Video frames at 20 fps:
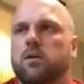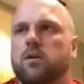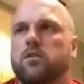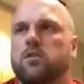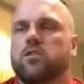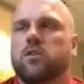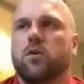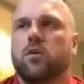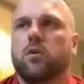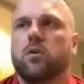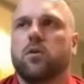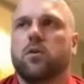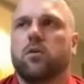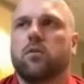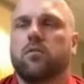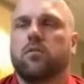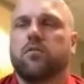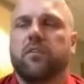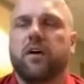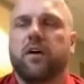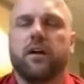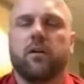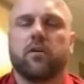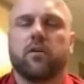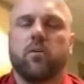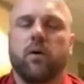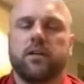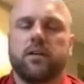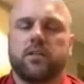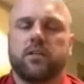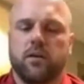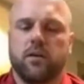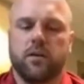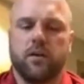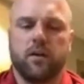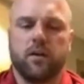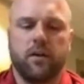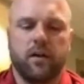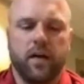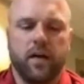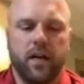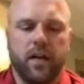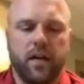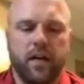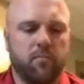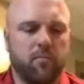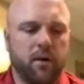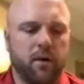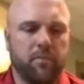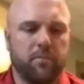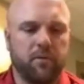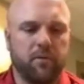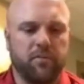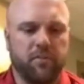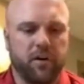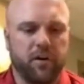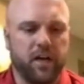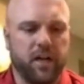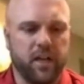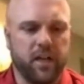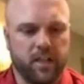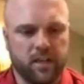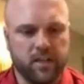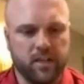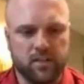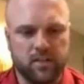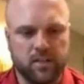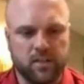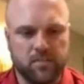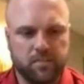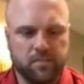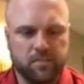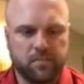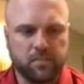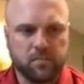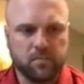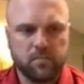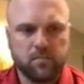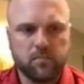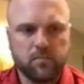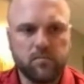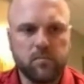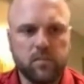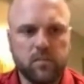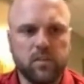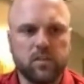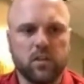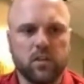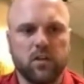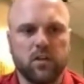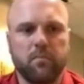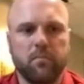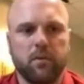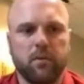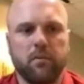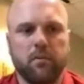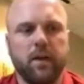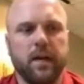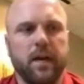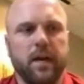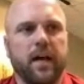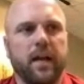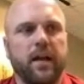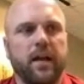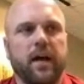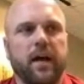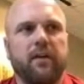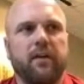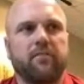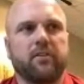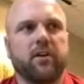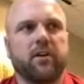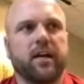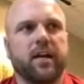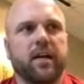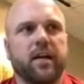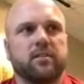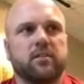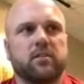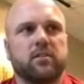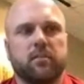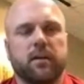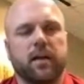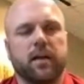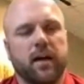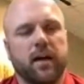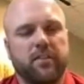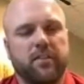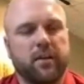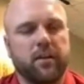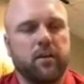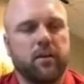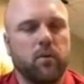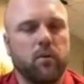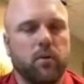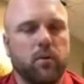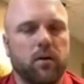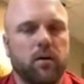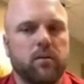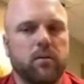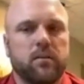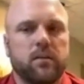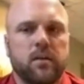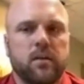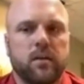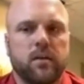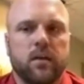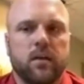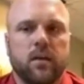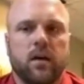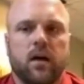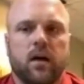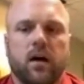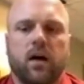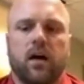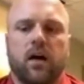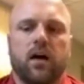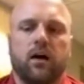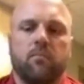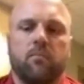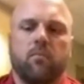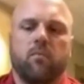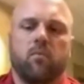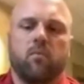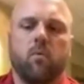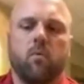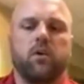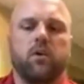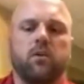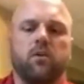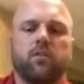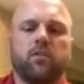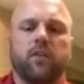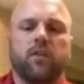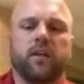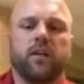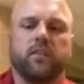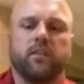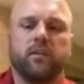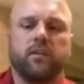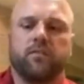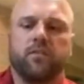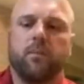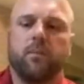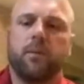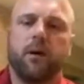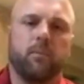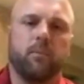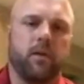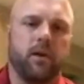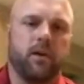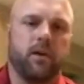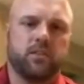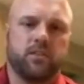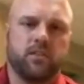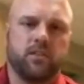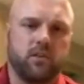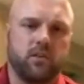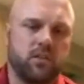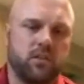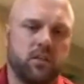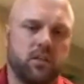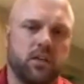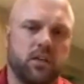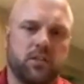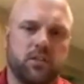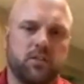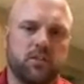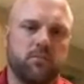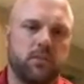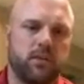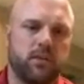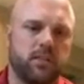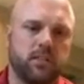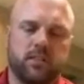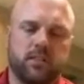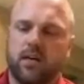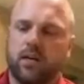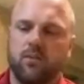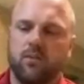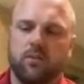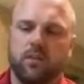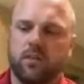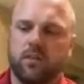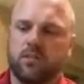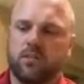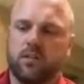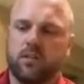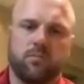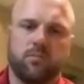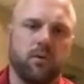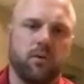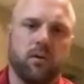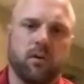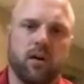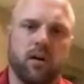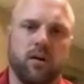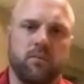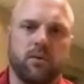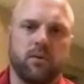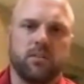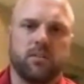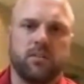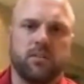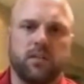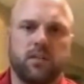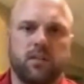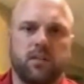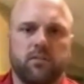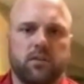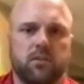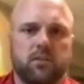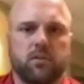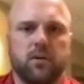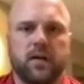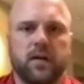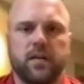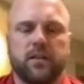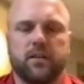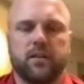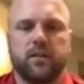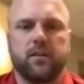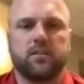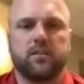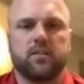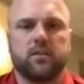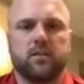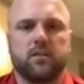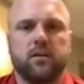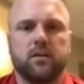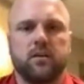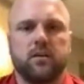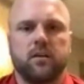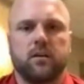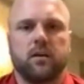So final question, and I didn't prep you for any of these, and so you may not have a great answer, but I think you will. What do you think the Football Players Association means not only to the program but to the individual athletes, and